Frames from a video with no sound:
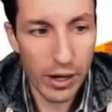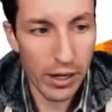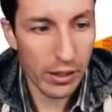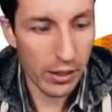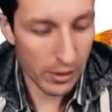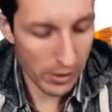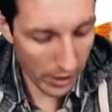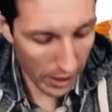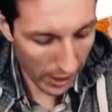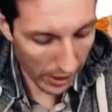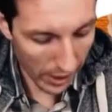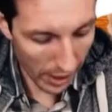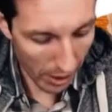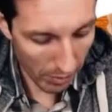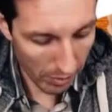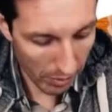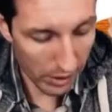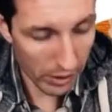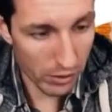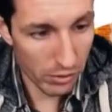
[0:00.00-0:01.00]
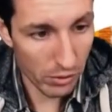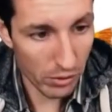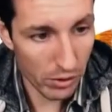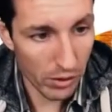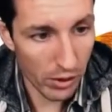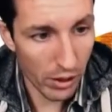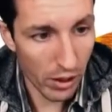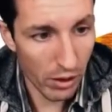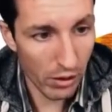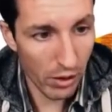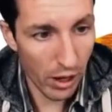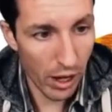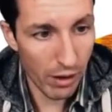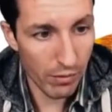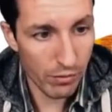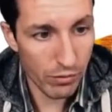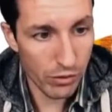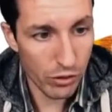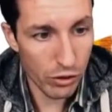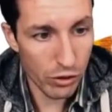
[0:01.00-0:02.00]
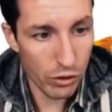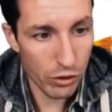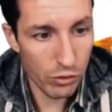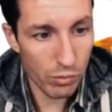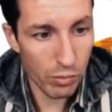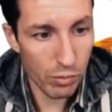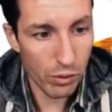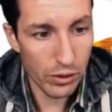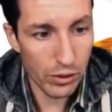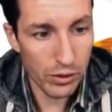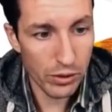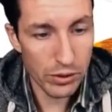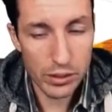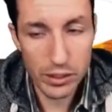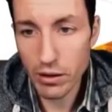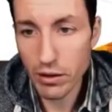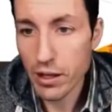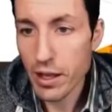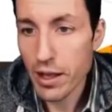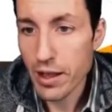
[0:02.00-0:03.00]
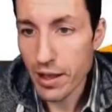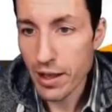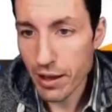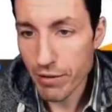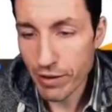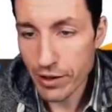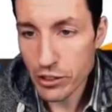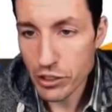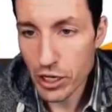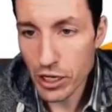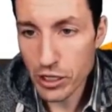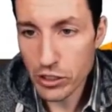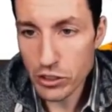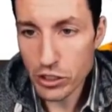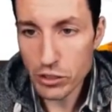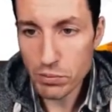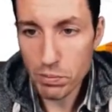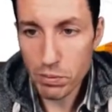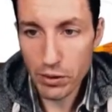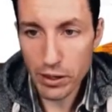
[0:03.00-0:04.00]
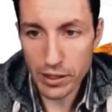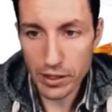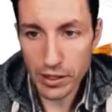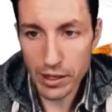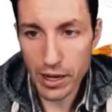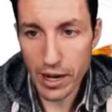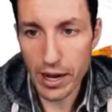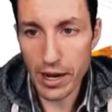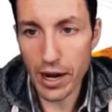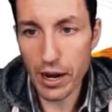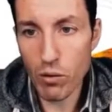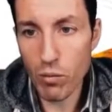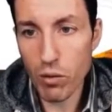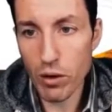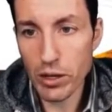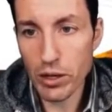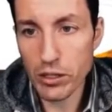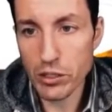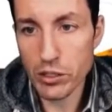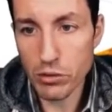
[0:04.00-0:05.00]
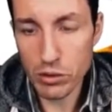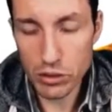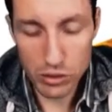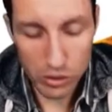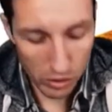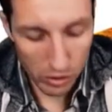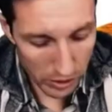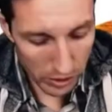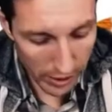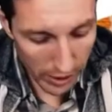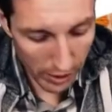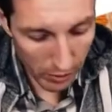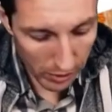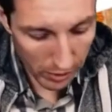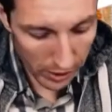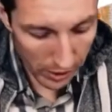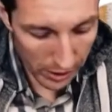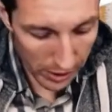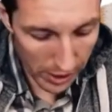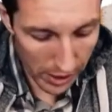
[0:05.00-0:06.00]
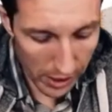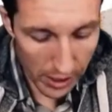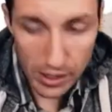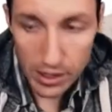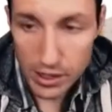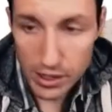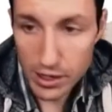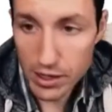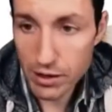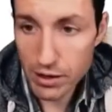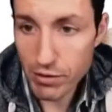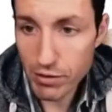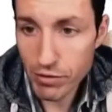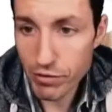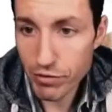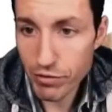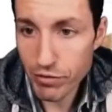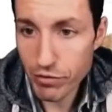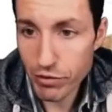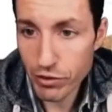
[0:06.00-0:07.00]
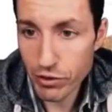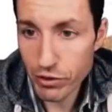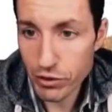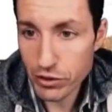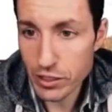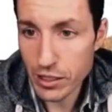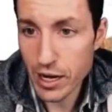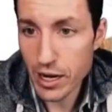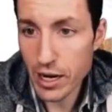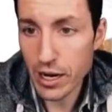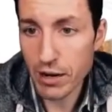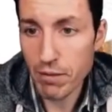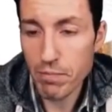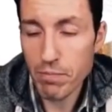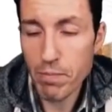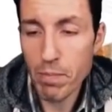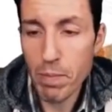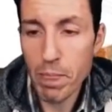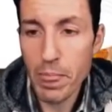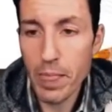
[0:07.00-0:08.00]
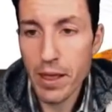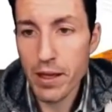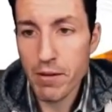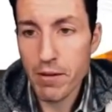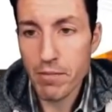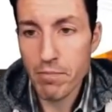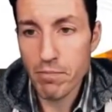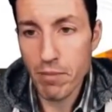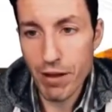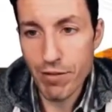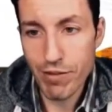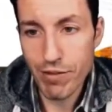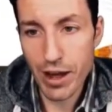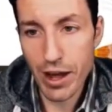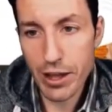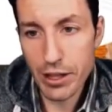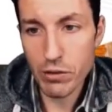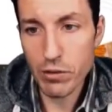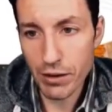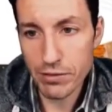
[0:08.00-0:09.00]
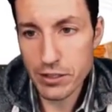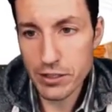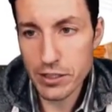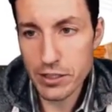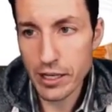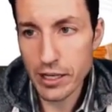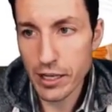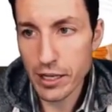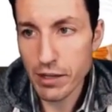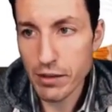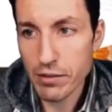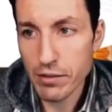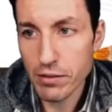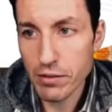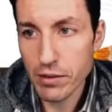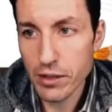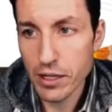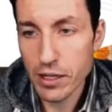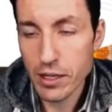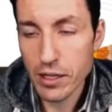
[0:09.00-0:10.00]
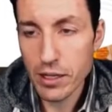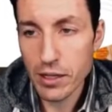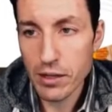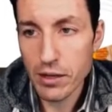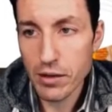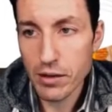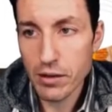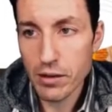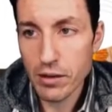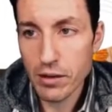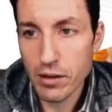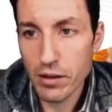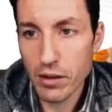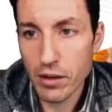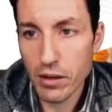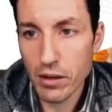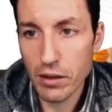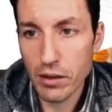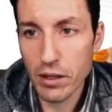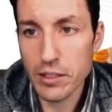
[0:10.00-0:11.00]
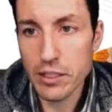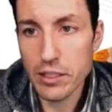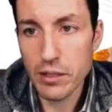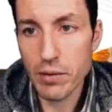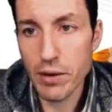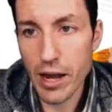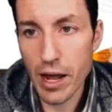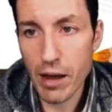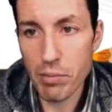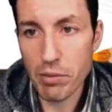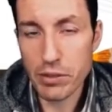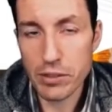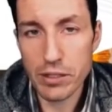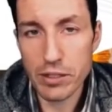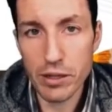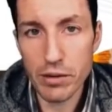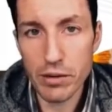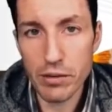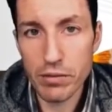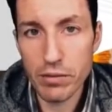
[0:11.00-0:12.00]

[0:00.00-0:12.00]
Let's say I copy this one. I'll have 2 puts here. If I change this put and I wanted to associate with the key first name my value of city, let's see what happens here.